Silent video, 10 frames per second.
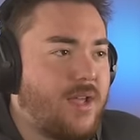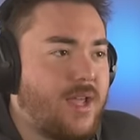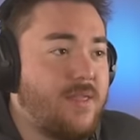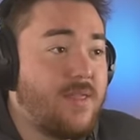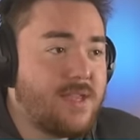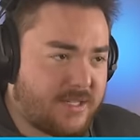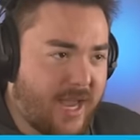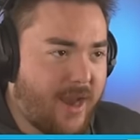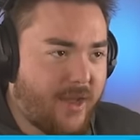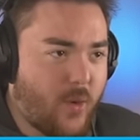In this
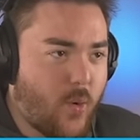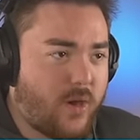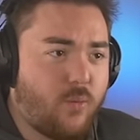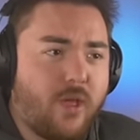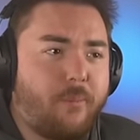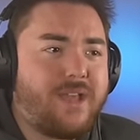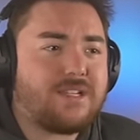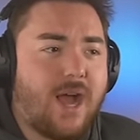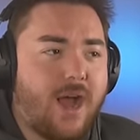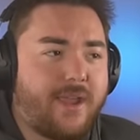category, we'll be
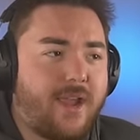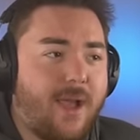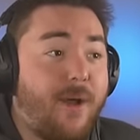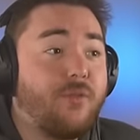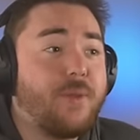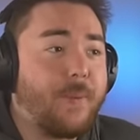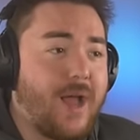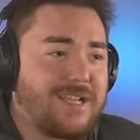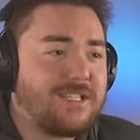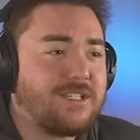talking about the
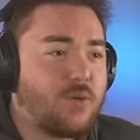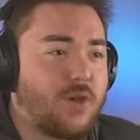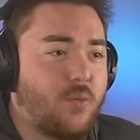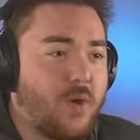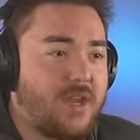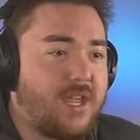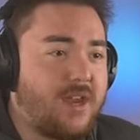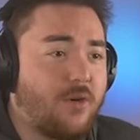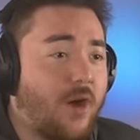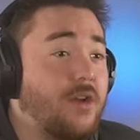prizes you can win
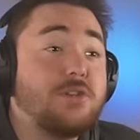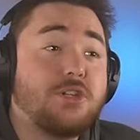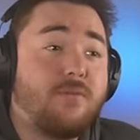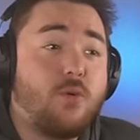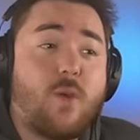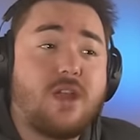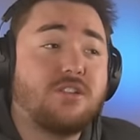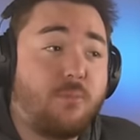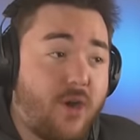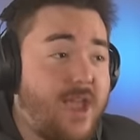here on
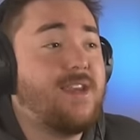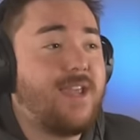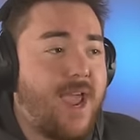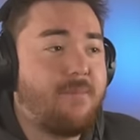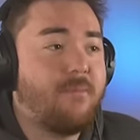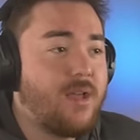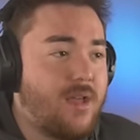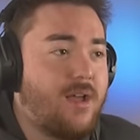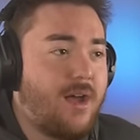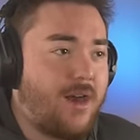Shovelware's Brain Game.
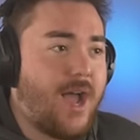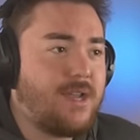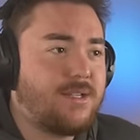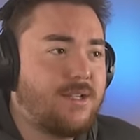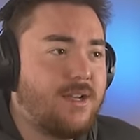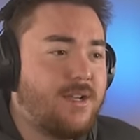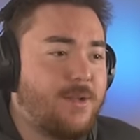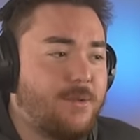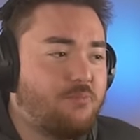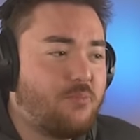All right.
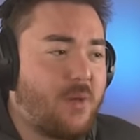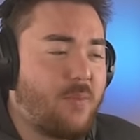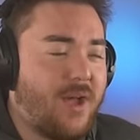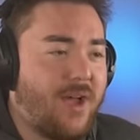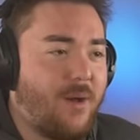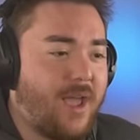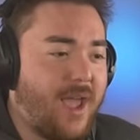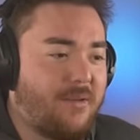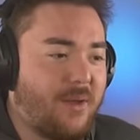Okay.